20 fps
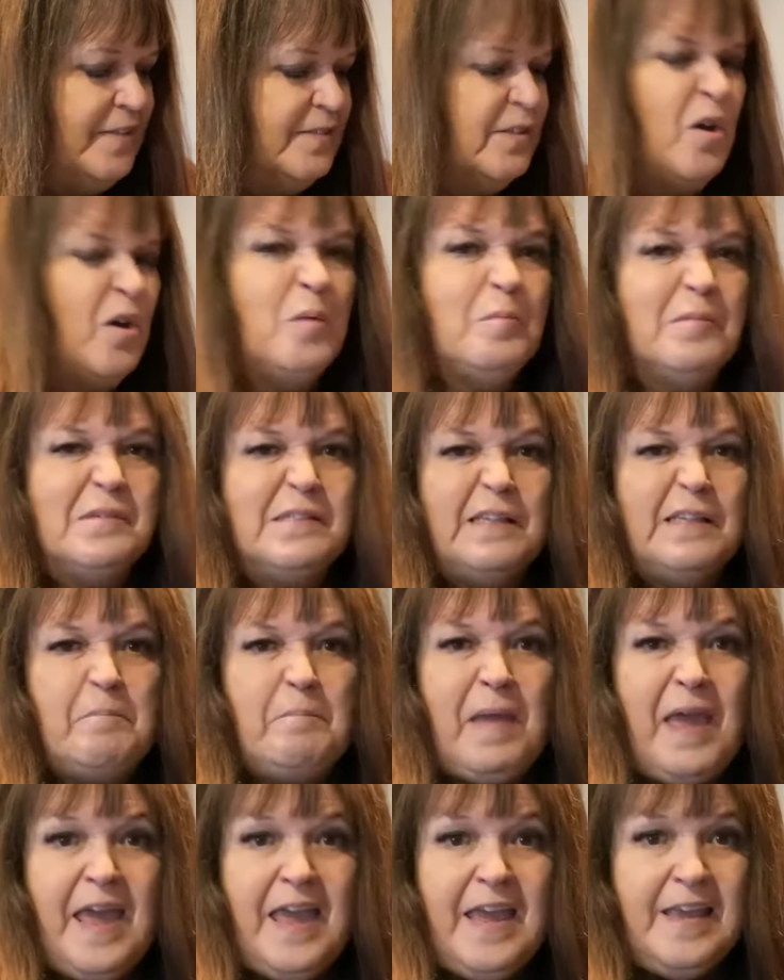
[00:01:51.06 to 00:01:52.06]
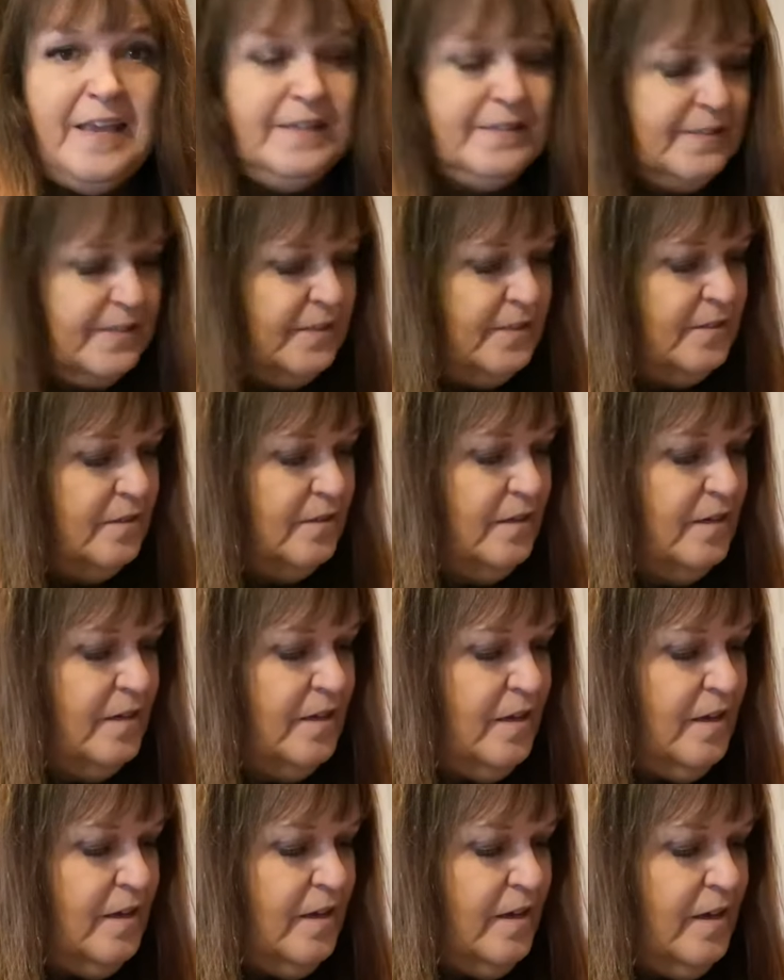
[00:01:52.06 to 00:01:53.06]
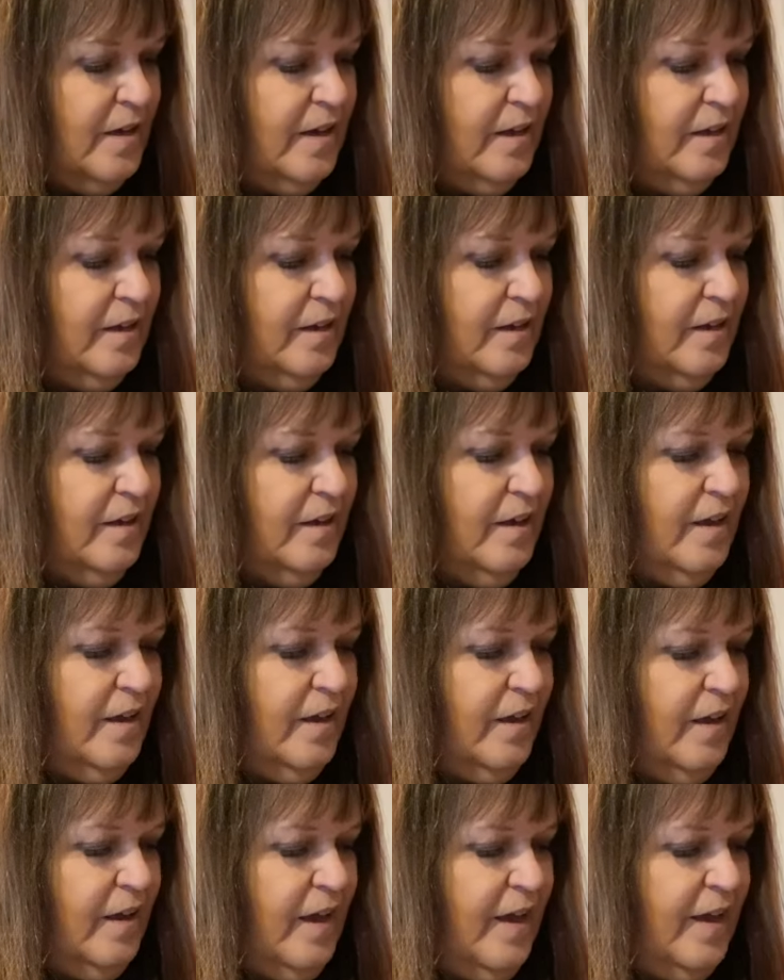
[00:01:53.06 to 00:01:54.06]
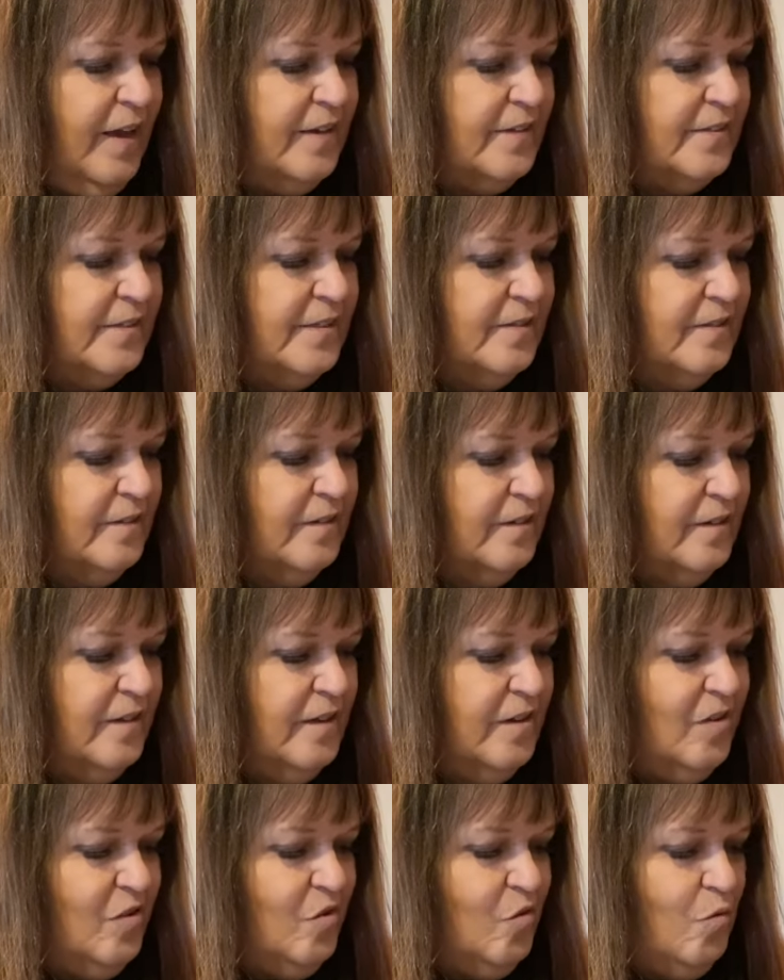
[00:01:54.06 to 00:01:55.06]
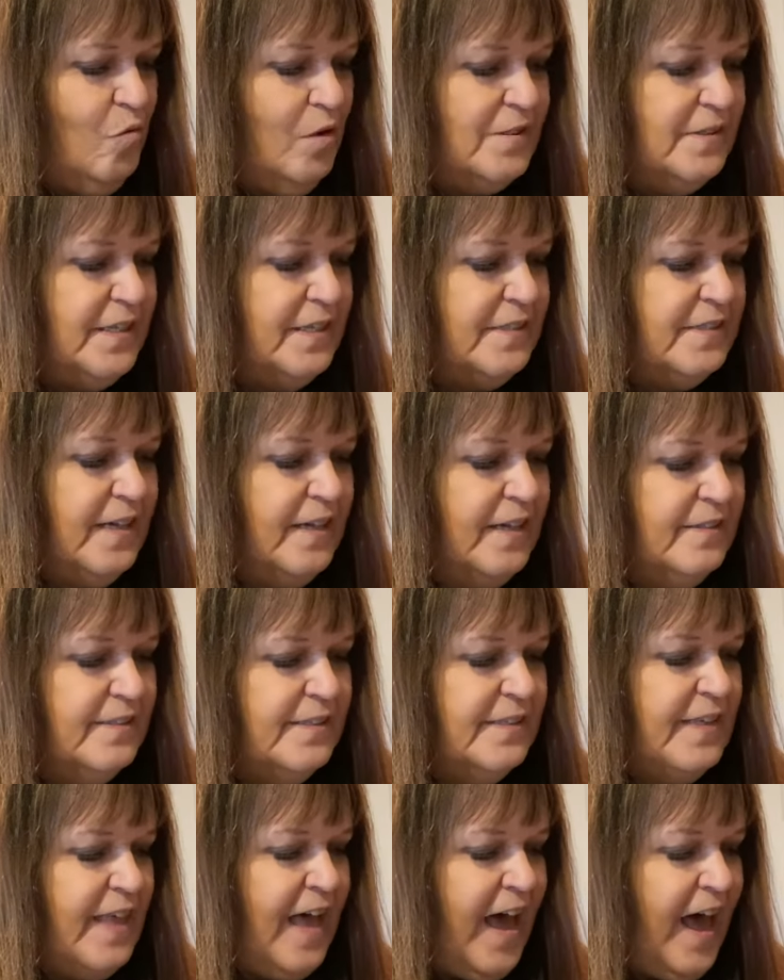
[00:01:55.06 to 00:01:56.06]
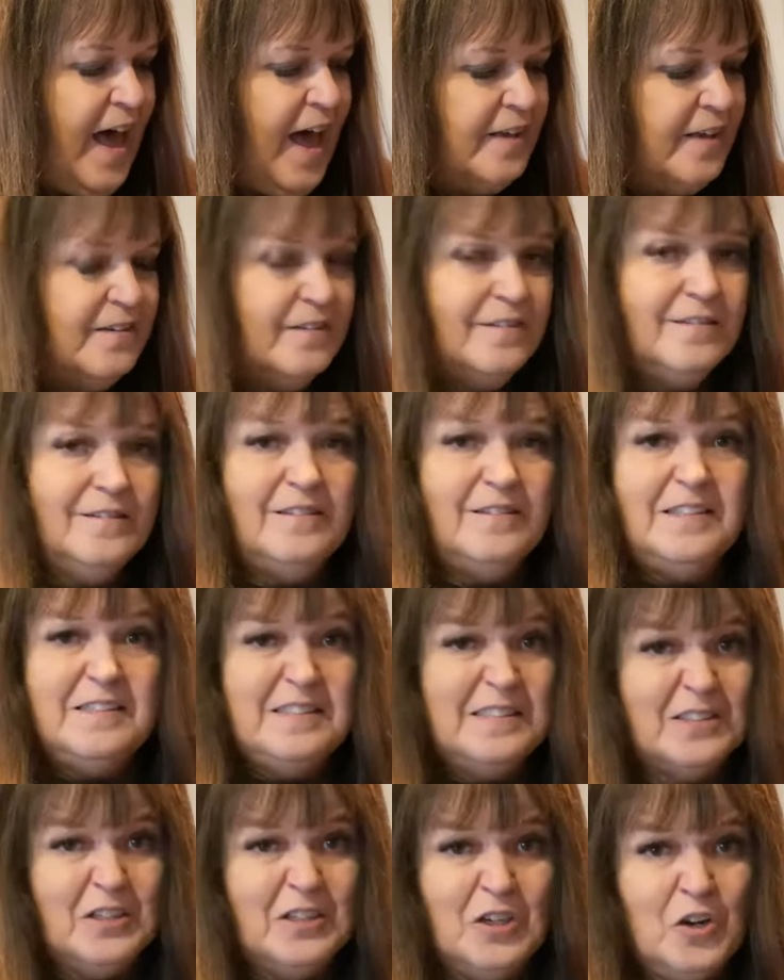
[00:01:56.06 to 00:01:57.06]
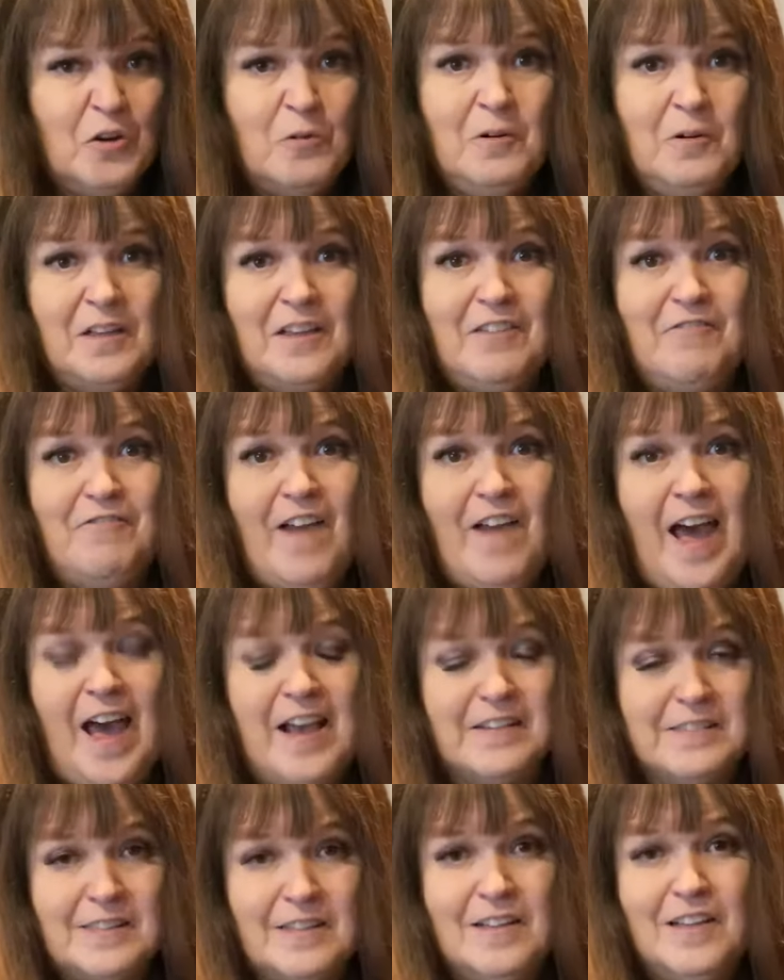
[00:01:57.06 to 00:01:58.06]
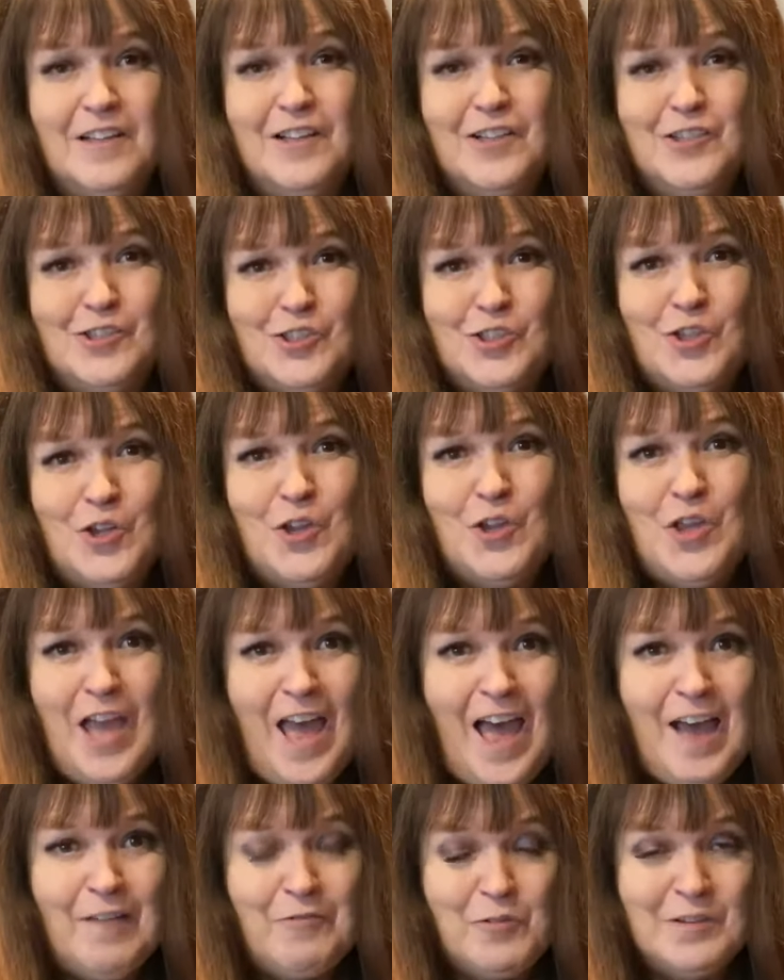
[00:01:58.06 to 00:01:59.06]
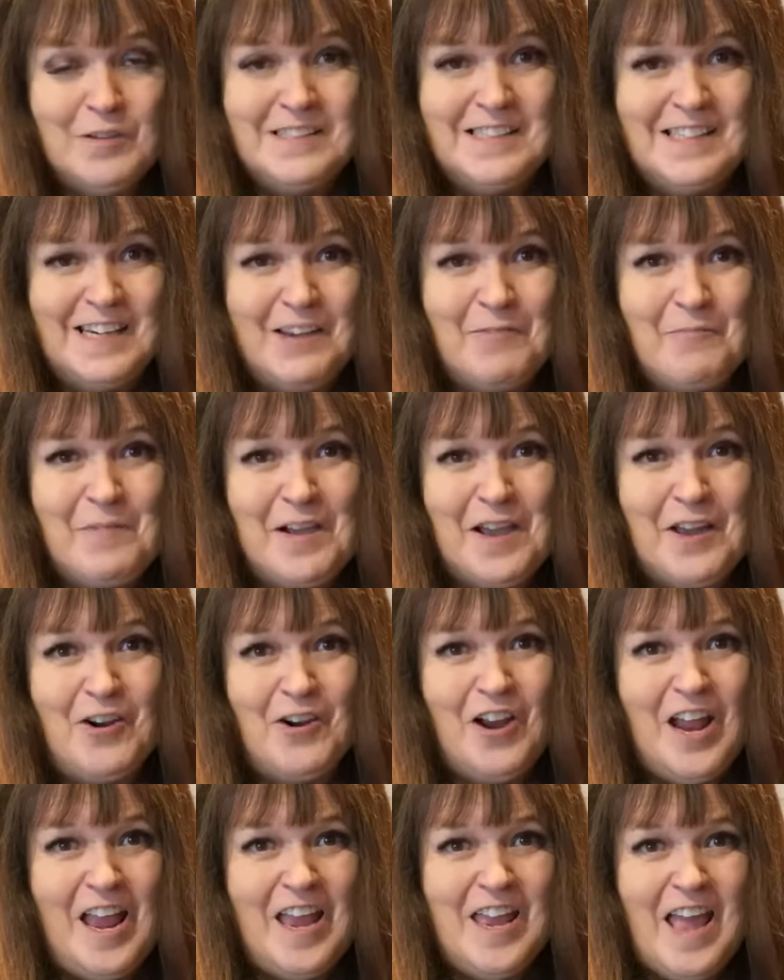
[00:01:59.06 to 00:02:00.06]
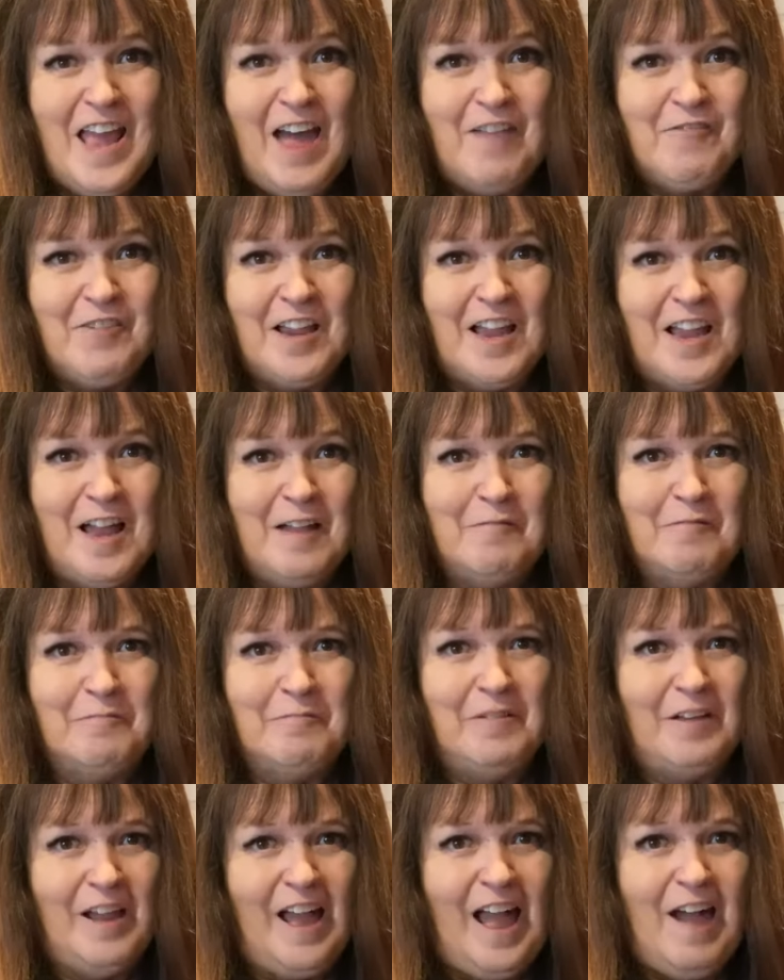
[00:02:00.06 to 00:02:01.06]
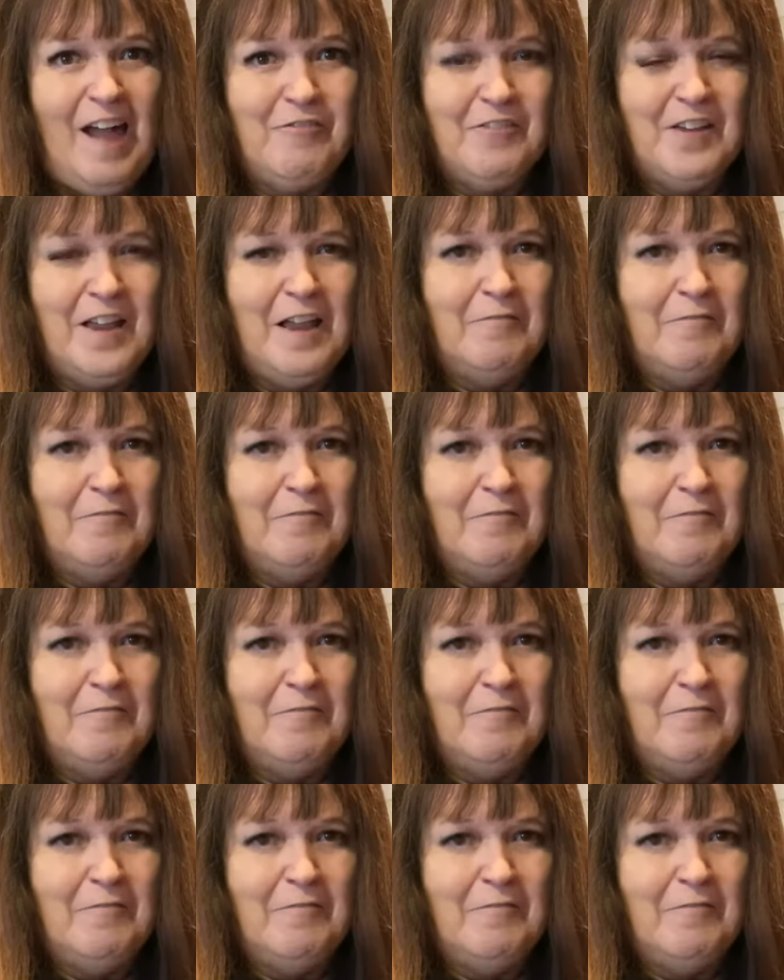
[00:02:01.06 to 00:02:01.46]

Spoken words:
almost a paste. And once it does that, this is gonna go really fast. So you have 1 stick of butter and you have half cup of